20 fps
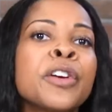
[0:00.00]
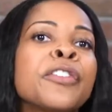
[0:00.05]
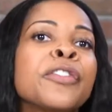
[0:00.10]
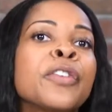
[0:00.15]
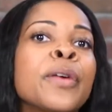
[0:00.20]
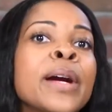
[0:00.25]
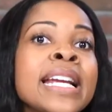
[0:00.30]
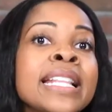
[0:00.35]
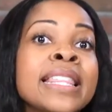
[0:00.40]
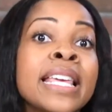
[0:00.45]

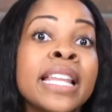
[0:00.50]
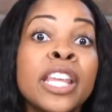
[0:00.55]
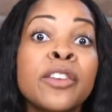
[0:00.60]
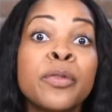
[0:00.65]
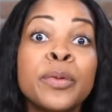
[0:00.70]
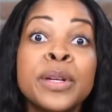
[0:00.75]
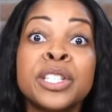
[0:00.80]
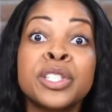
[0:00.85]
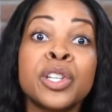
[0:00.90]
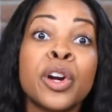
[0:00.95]
afraid that
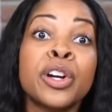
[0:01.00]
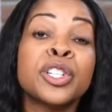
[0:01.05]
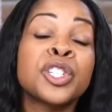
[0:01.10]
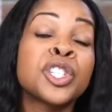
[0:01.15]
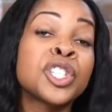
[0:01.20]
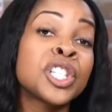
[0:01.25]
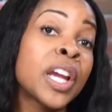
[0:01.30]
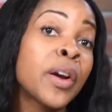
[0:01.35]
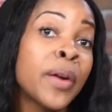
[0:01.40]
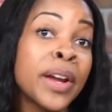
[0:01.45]
if we start
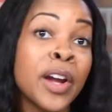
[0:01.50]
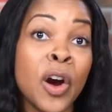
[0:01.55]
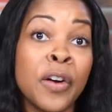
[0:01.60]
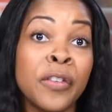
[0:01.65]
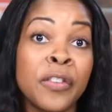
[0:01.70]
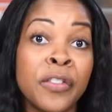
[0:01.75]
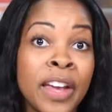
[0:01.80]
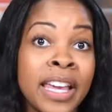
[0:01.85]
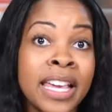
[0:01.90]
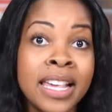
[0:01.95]
sharing our
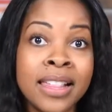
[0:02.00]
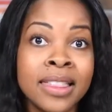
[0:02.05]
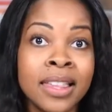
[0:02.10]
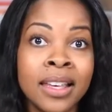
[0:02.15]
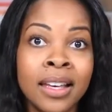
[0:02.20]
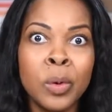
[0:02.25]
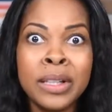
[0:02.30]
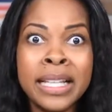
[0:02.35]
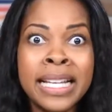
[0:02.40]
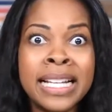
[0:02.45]
faith,
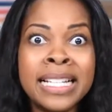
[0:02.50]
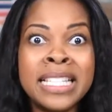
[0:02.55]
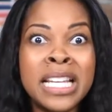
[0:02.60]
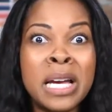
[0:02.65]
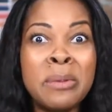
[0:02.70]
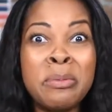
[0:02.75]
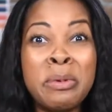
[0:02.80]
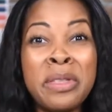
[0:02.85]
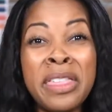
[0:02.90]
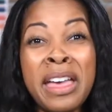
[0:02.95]
we'll end
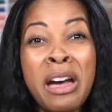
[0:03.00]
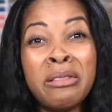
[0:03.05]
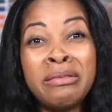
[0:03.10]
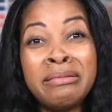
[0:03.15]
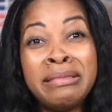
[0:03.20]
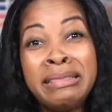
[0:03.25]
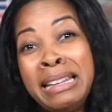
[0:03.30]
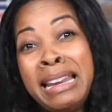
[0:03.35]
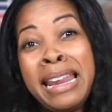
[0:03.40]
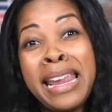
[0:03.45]
up without
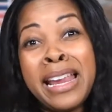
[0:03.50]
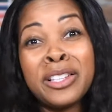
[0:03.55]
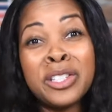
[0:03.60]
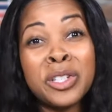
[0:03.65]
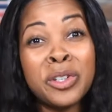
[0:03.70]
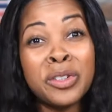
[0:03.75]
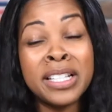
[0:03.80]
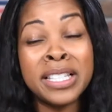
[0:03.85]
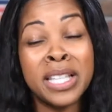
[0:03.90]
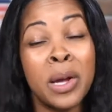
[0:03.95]
an
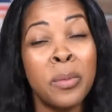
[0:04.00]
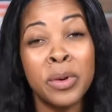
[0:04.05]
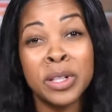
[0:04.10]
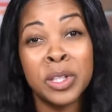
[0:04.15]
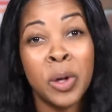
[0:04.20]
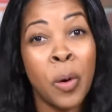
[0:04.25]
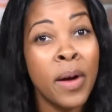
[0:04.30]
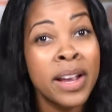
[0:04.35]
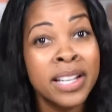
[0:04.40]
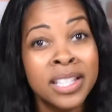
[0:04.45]
answer to
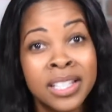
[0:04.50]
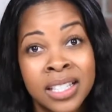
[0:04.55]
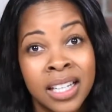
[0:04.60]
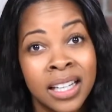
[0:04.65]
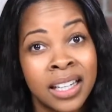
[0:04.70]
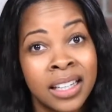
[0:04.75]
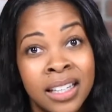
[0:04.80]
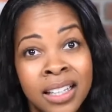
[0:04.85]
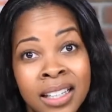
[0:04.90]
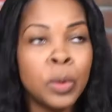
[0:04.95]
someone's
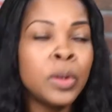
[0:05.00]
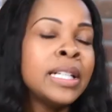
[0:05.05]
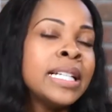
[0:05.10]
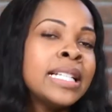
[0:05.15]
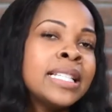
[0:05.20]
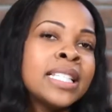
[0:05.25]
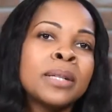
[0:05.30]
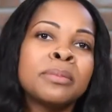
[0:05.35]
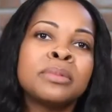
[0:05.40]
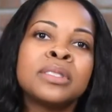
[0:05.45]
question. We'll
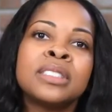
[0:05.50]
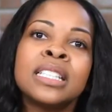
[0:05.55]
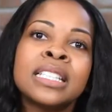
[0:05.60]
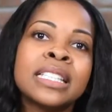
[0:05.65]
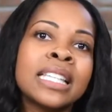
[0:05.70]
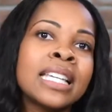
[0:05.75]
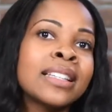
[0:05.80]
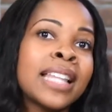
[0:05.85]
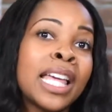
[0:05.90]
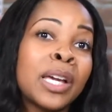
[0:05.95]
end up
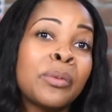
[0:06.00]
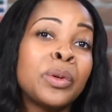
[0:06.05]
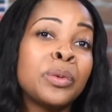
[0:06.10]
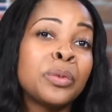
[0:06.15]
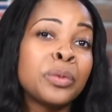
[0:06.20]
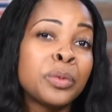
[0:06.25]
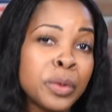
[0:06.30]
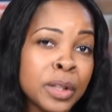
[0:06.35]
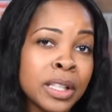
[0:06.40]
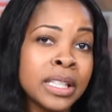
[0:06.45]
looking like we
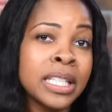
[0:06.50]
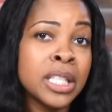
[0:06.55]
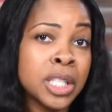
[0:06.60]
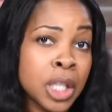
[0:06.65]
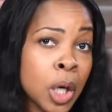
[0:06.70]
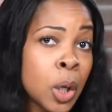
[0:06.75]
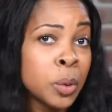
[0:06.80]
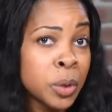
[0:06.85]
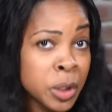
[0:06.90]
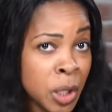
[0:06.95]
really
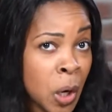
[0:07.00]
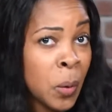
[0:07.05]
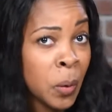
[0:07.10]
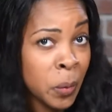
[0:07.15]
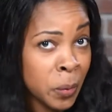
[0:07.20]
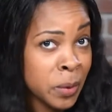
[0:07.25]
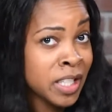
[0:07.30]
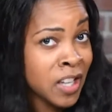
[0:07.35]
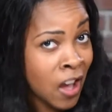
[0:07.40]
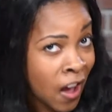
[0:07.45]
don't know
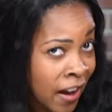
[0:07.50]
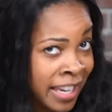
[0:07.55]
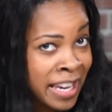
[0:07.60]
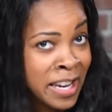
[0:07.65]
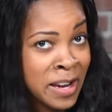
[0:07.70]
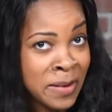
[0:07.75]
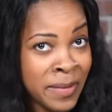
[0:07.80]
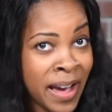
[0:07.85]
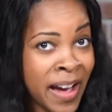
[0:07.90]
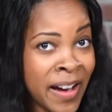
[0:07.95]
what we're
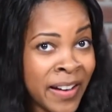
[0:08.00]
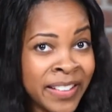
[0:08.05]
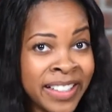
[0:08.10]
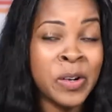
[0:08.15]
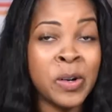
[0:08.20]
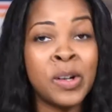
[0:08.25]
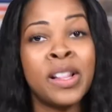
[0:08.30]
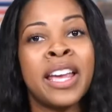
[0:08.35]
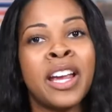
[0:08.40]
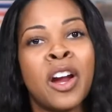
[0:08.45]
talking about,
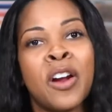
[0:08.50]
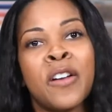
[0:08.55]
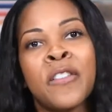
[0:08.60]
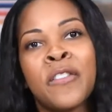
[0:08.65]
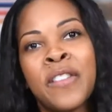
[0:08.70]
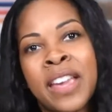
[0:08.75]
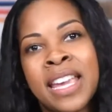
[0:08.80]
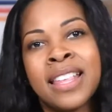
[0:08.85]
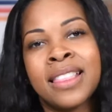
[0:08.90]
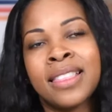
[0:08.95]
or like our
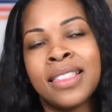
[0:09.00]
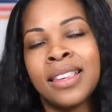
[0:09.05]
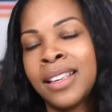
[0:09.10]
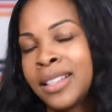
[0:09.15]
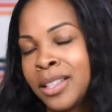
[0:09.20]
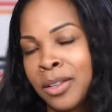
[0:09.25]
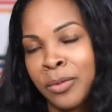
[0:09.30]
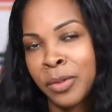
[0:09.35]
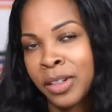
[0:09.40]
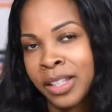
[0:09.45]
faith
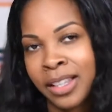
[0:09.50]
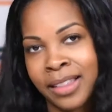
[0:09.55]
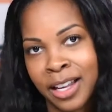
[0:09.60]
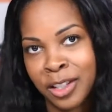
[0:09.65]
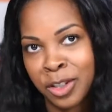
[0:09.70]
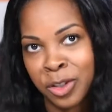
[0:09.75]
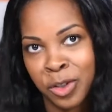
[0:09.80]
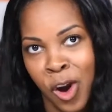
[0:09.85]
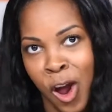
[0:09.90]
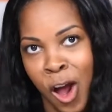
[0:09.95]
isn't really
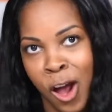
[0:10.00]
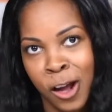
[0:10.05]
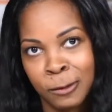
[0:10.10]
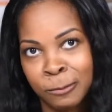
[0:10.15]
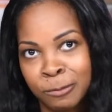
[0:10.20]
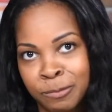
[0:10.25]
that strong.